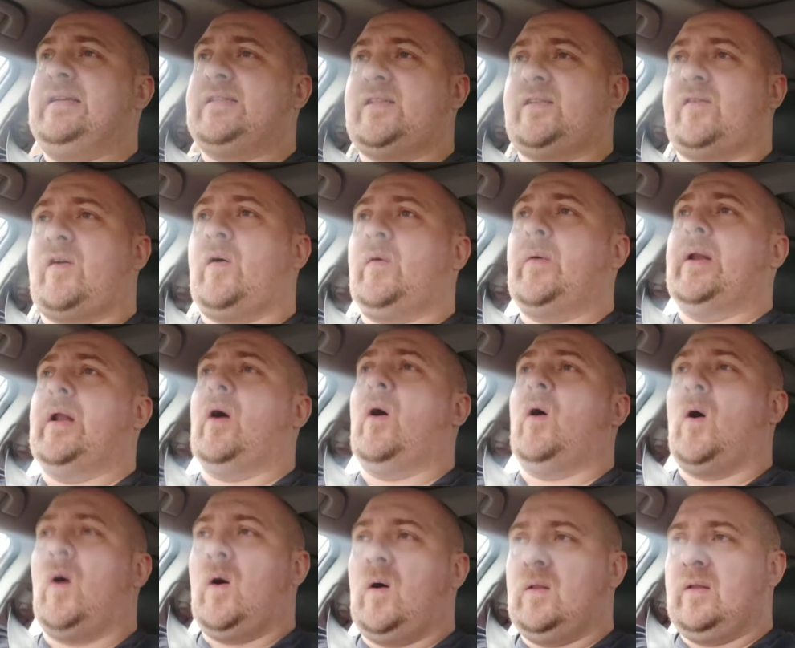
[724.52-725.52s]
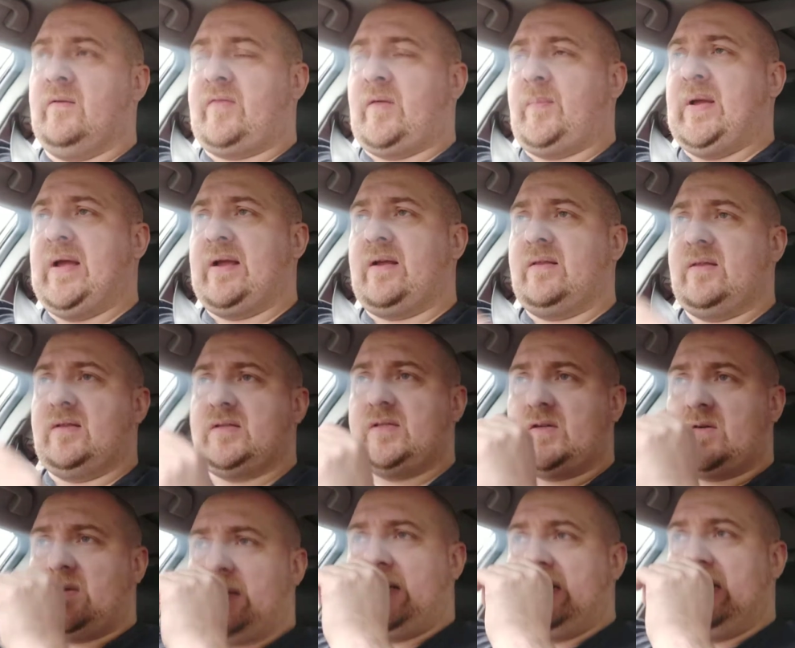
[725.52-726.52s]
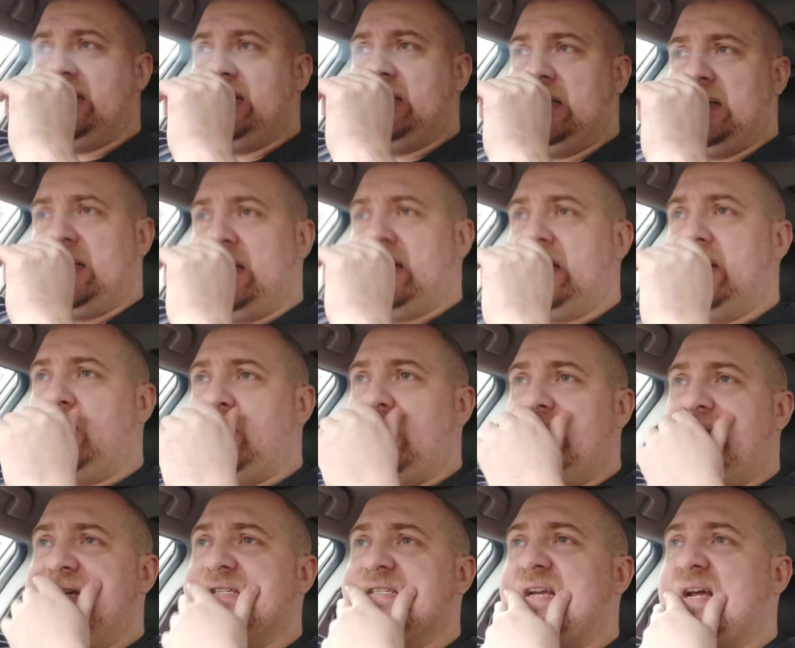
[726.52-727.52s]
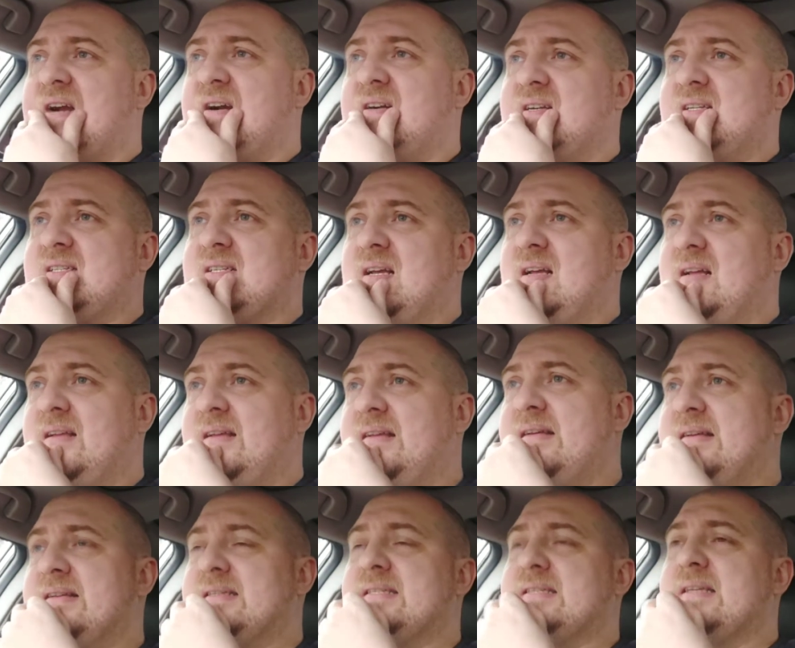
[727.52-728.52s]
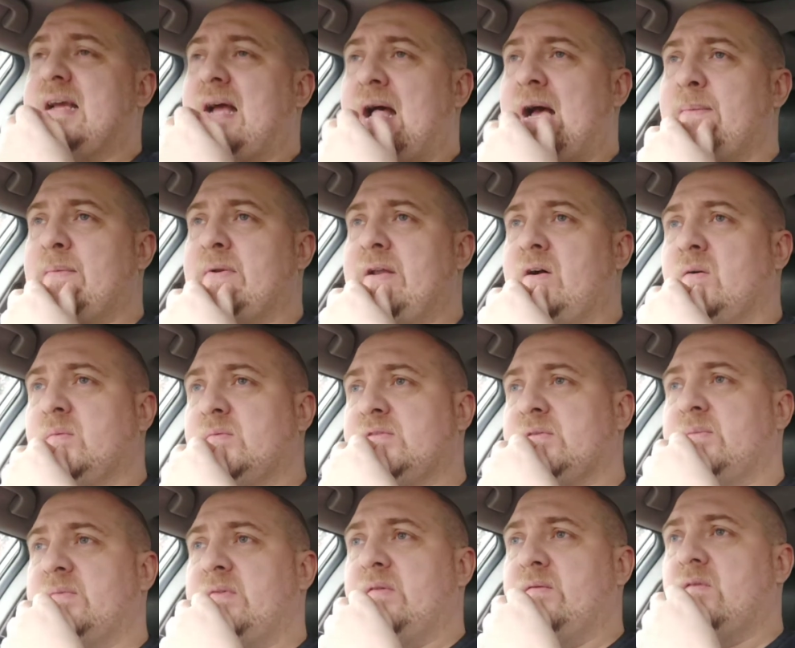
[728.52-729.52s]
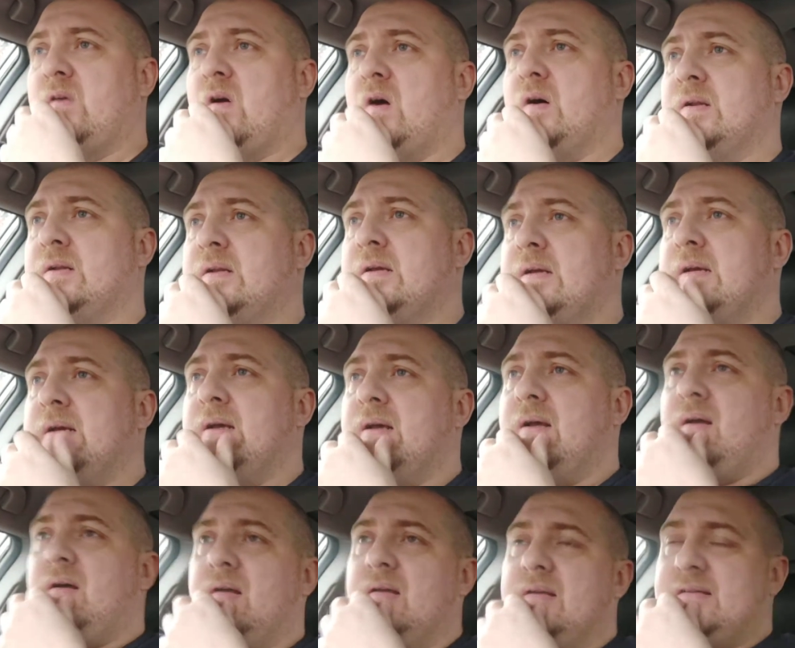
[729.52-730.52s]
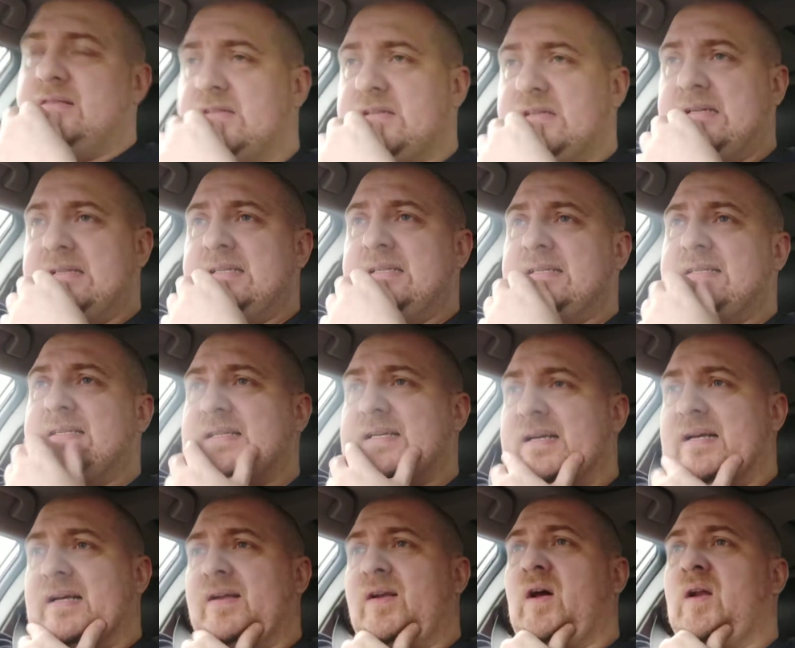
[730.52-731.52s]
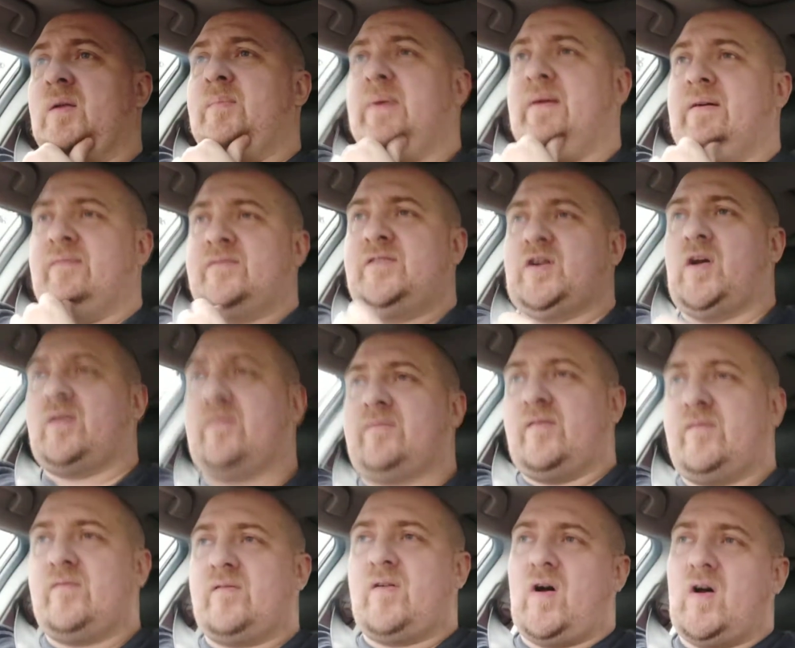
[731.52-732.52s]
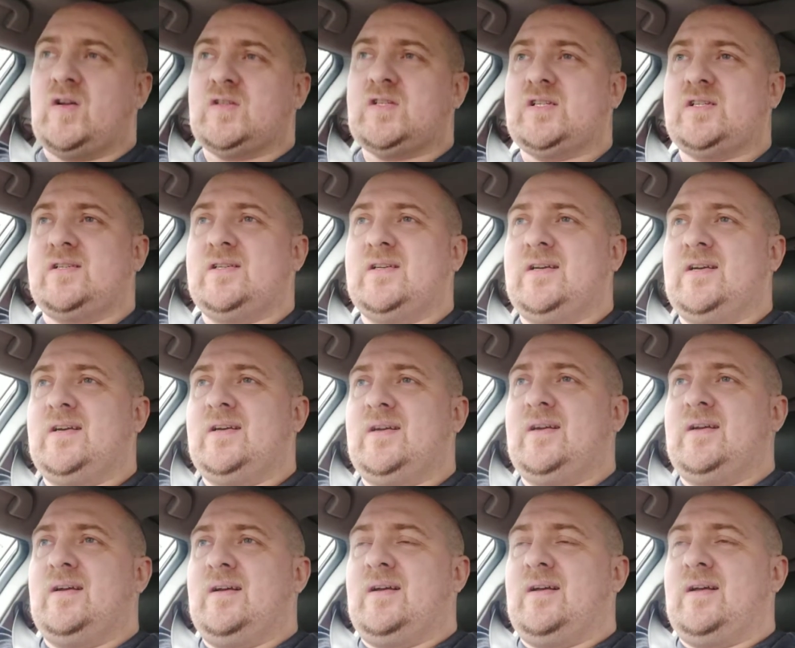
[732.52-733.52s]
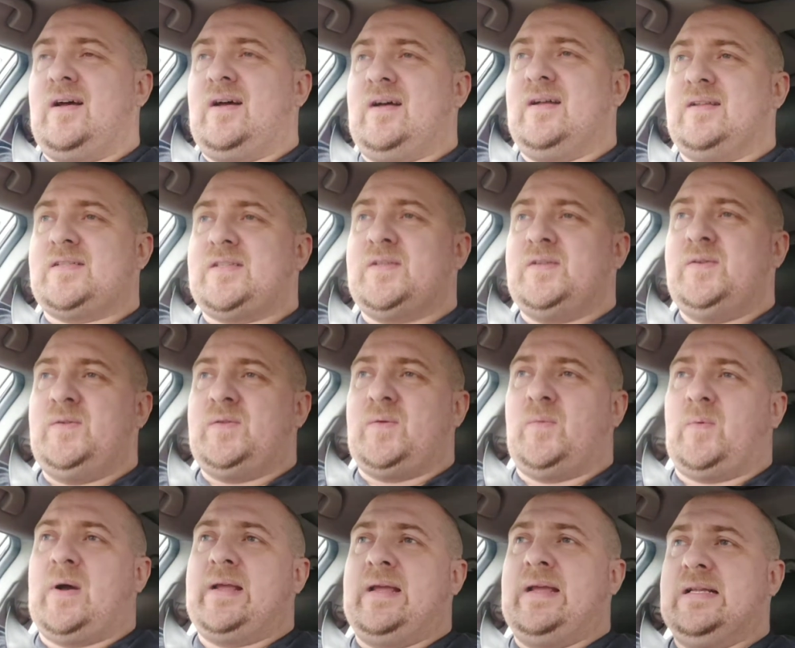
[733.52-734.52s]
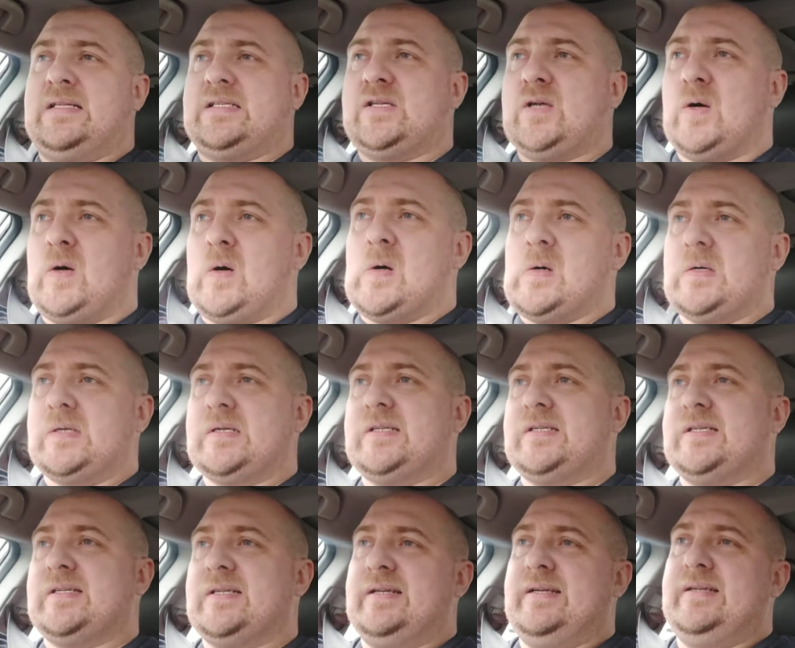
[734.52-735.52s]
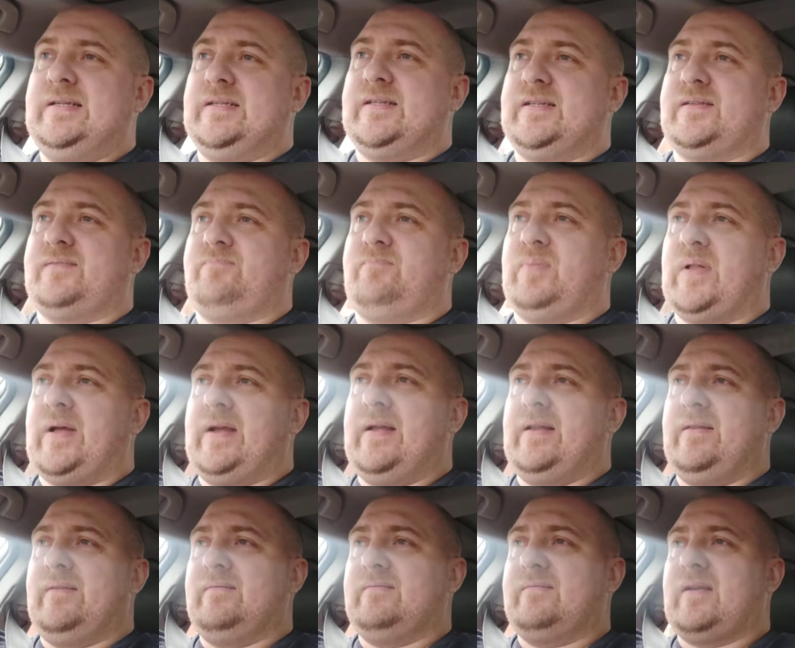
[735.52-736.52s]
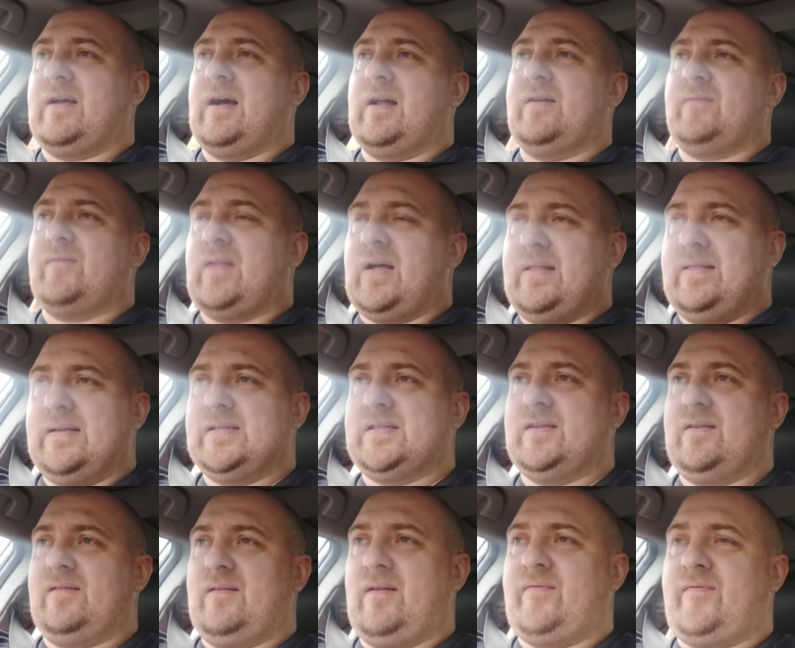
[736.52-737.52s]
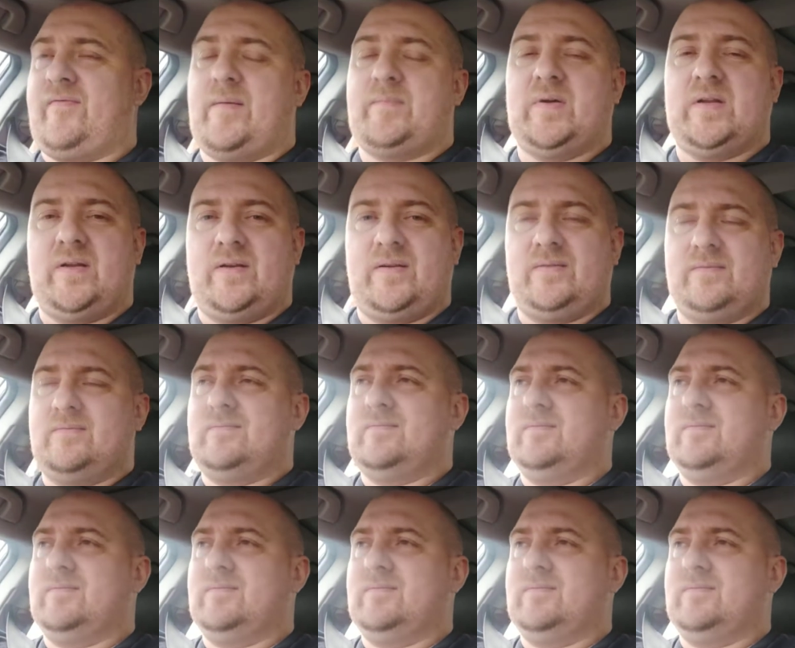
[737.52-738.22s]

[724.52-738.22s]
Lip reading: throwing all of the pig at the screen with his character. He is hamming it up something rotten. He's got a bit of Jonathan Ross to the way he talks. He's playing kind of like this effeminate